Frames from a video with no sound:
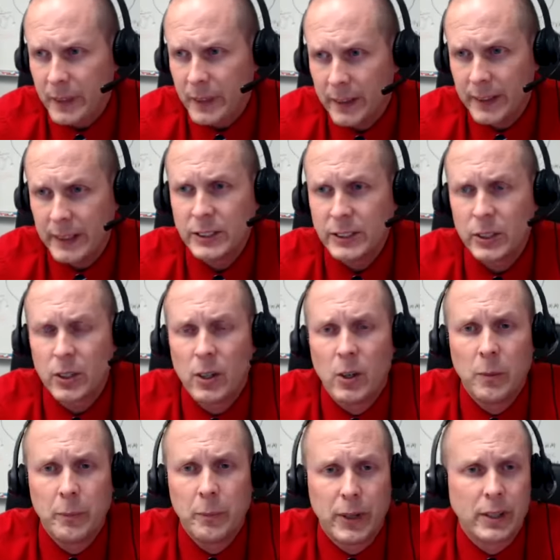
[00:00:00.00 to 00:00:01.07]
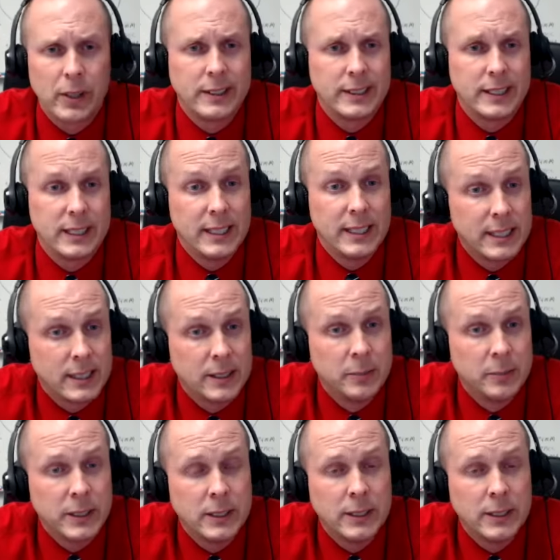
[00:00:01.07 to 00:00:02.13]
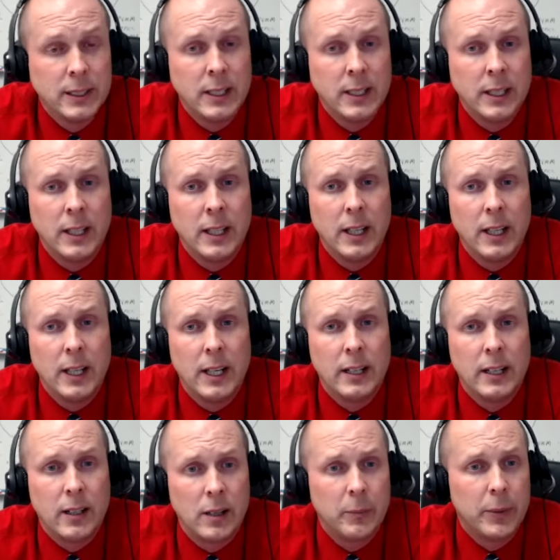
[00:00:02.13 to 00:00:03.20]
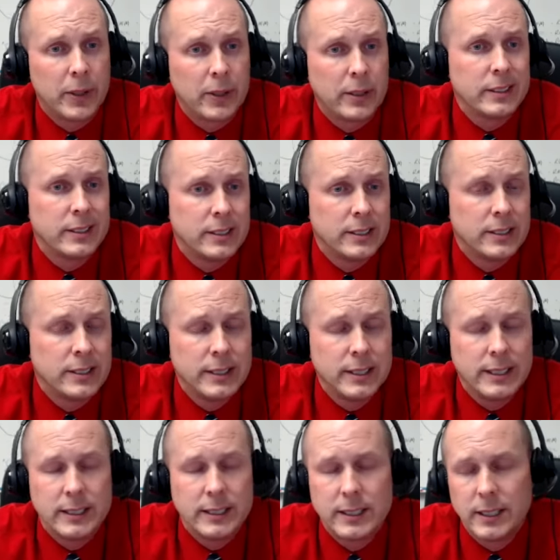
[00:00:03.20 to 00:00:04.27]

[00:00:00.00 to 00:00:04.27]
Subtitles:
These are all Parkinsonisms and not Parkinson's disease.